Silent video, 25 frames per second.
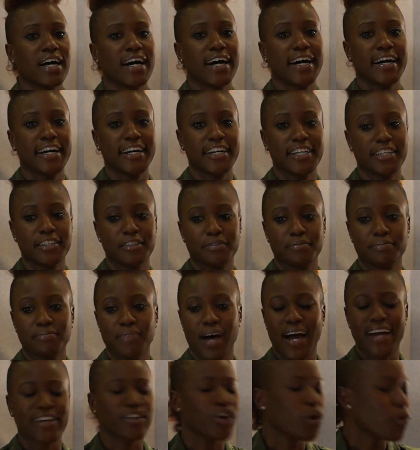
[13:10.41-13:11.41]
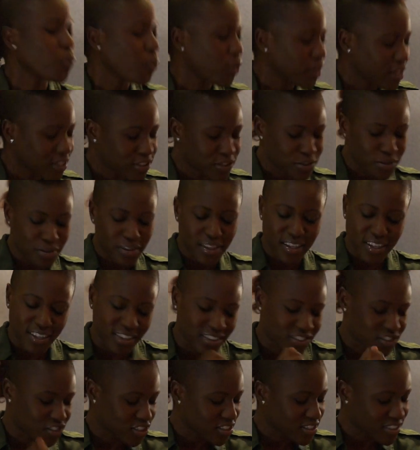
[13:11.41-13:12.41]
Um, I don't want to do
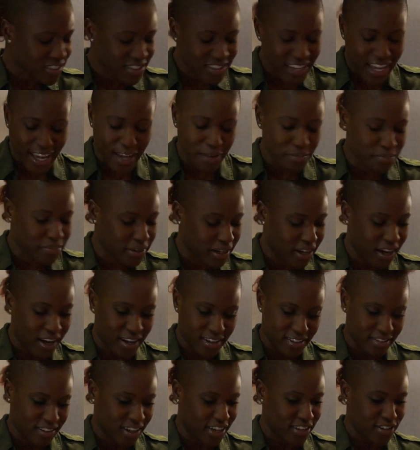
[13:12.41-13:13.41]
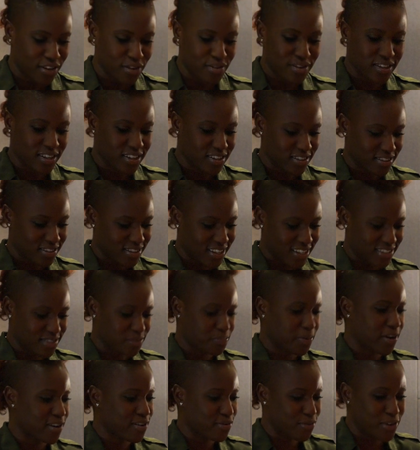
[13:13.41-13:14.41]
the just name, but I, I know that that's
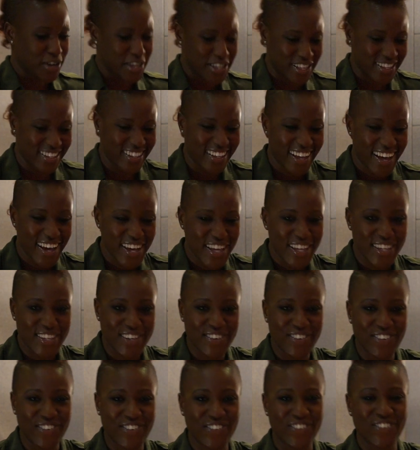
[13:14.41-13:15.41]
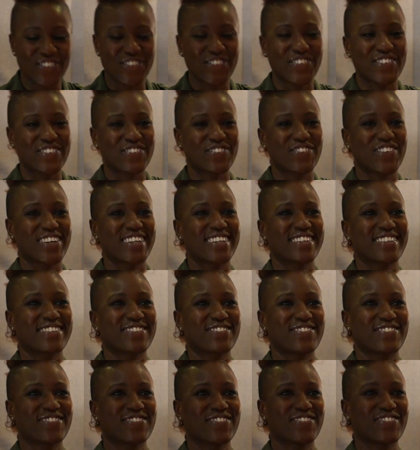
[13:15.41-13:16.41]
part of what you what
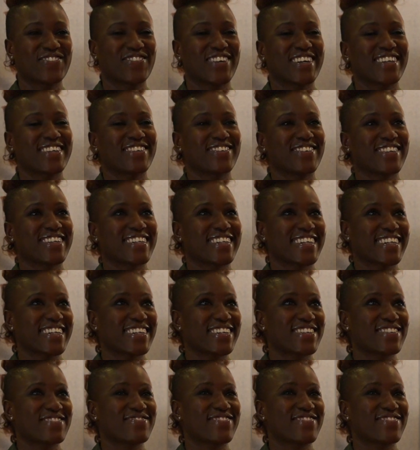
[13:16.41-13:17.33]
come on what you want to hear.